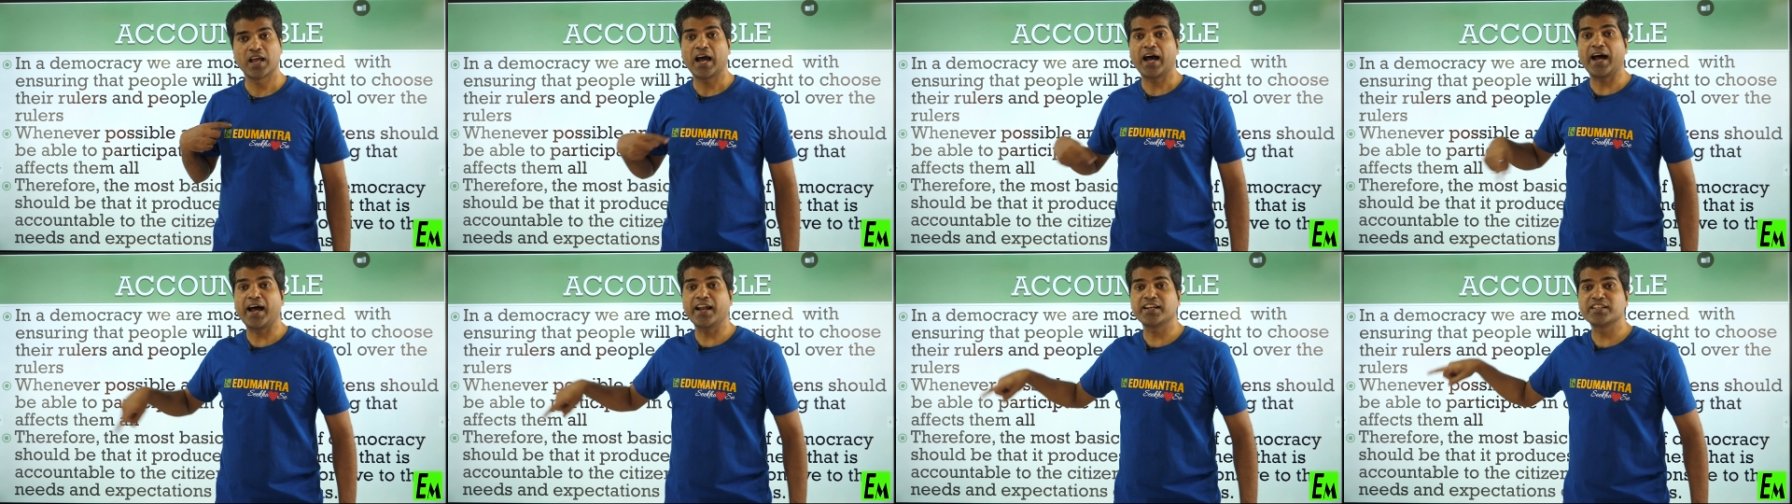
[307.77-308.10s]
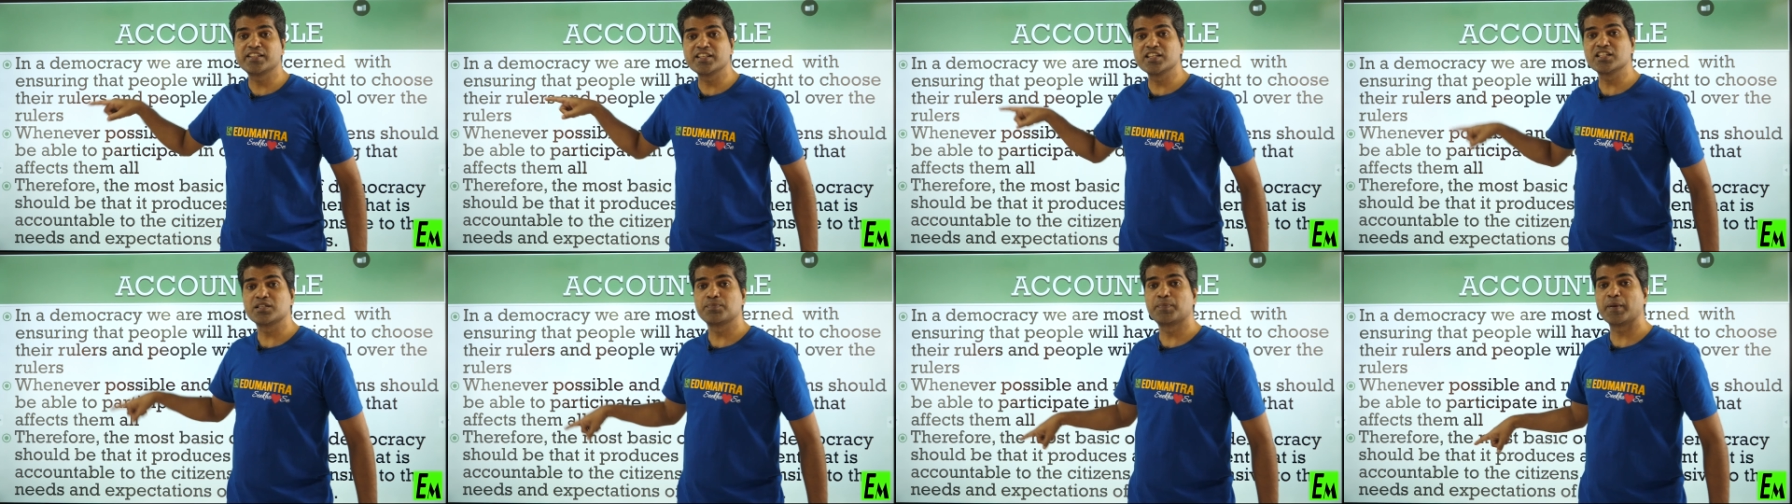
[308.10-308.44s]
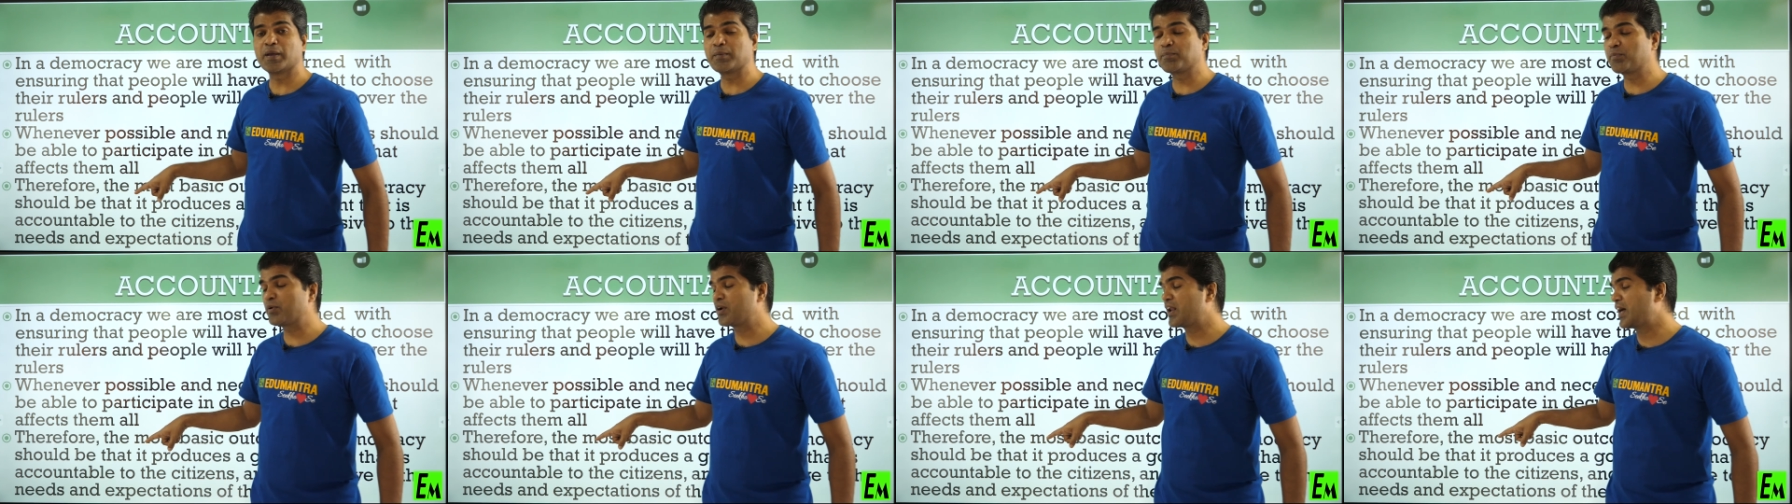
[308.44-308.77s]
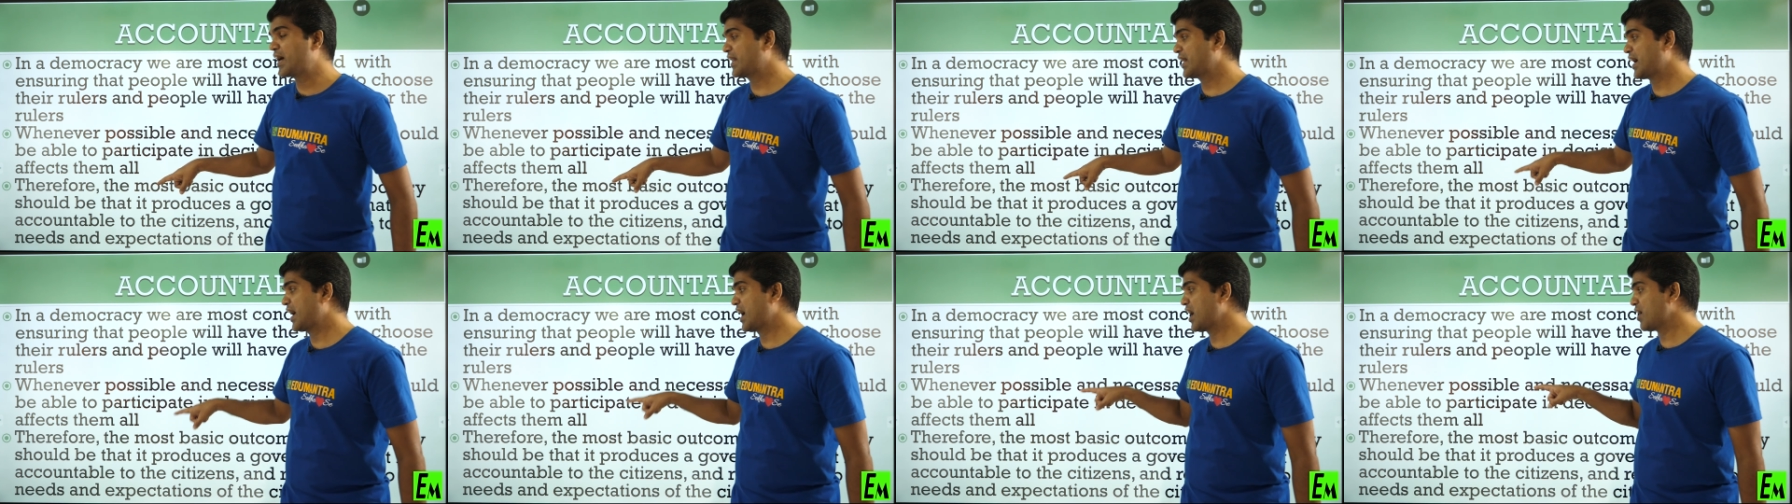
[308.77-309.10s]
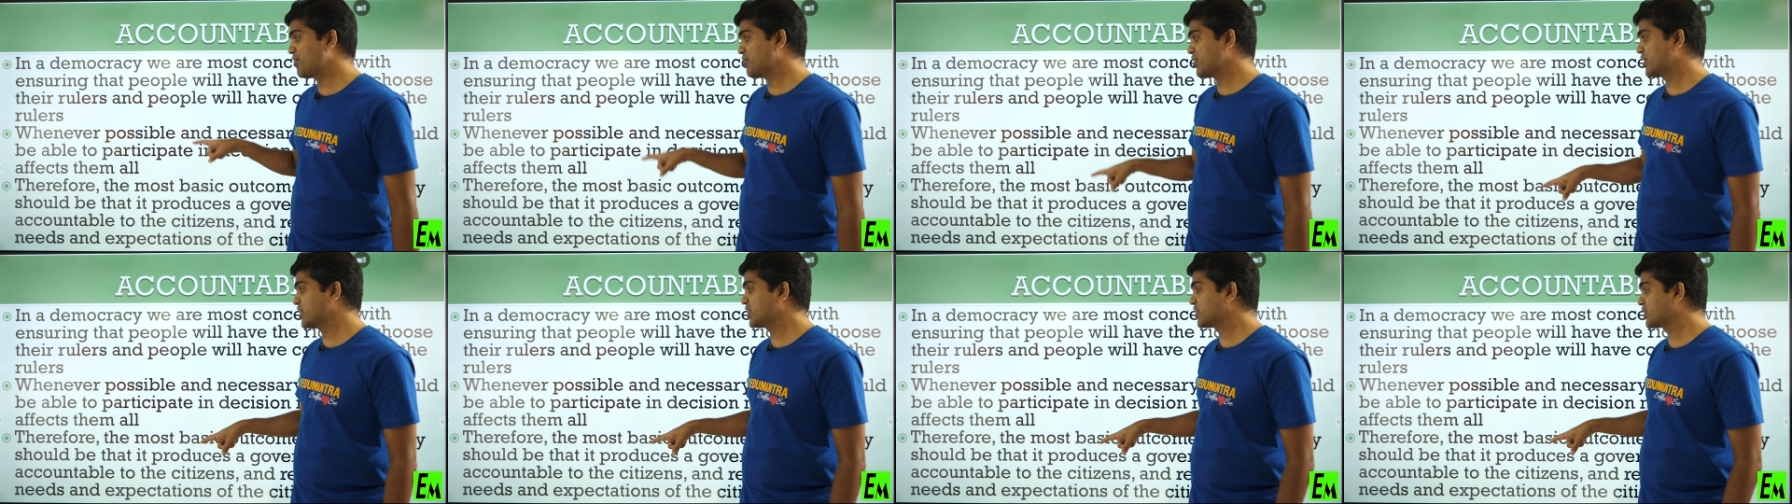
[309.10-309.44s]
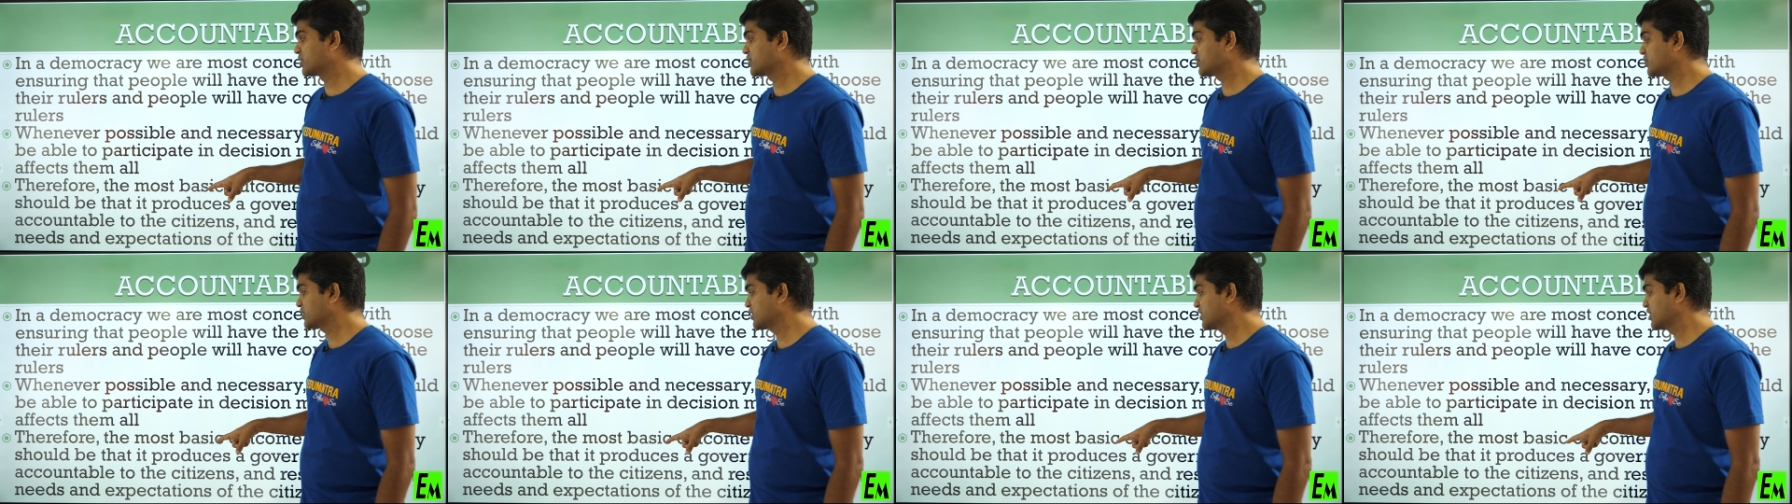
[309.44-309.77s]
And these people are
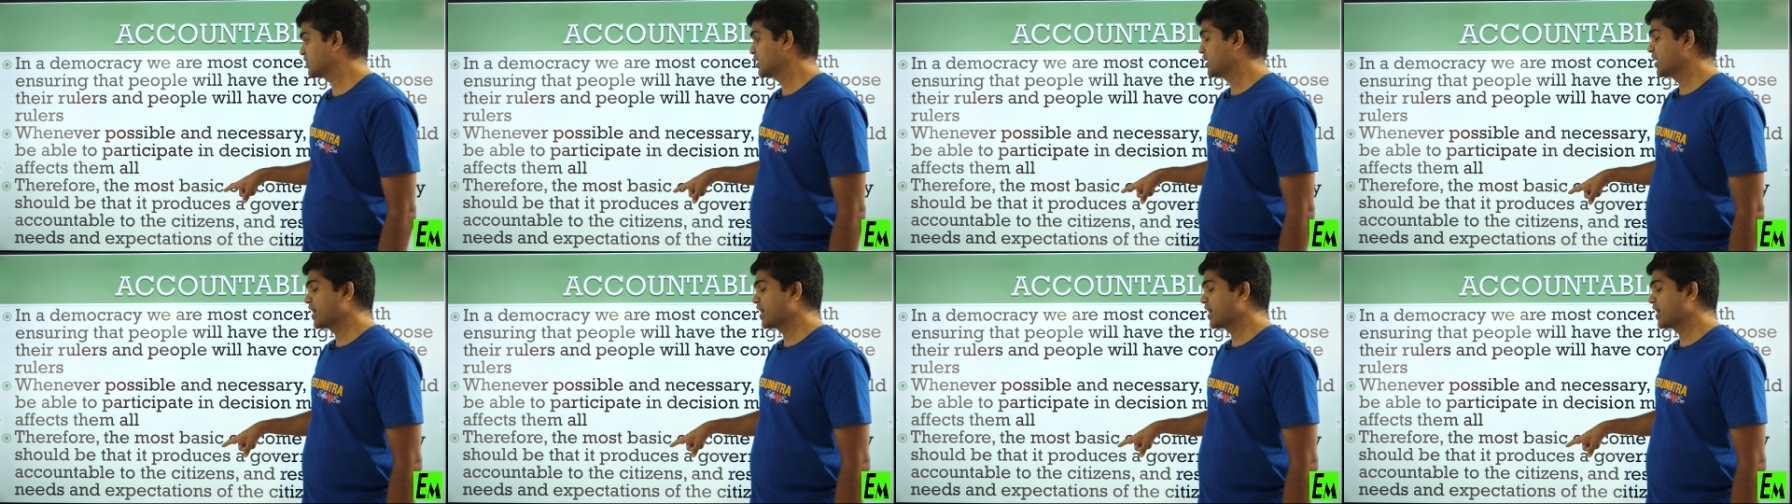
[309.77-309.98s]
having